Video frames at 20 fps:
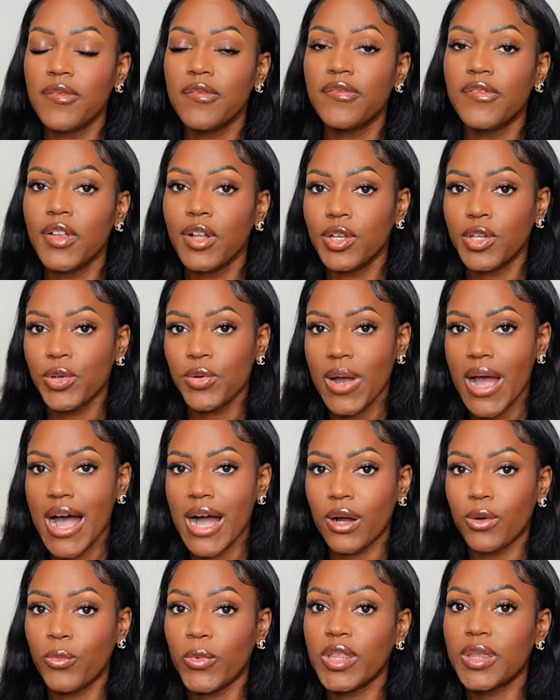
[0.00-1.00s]
fill you
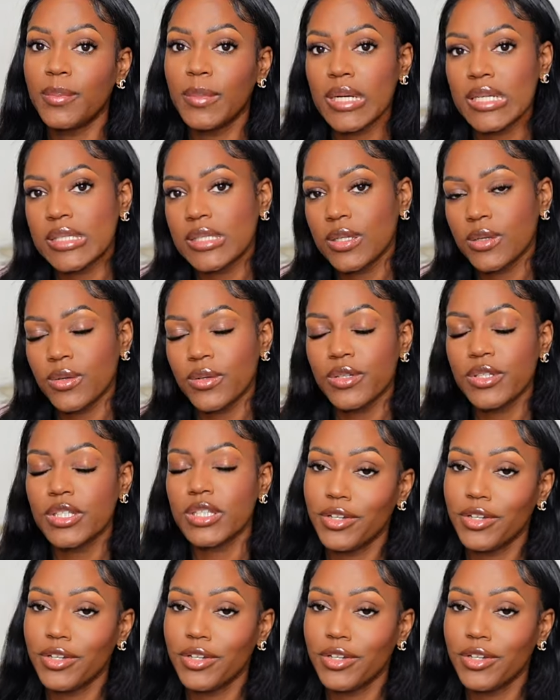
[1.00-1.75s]
out with muscle.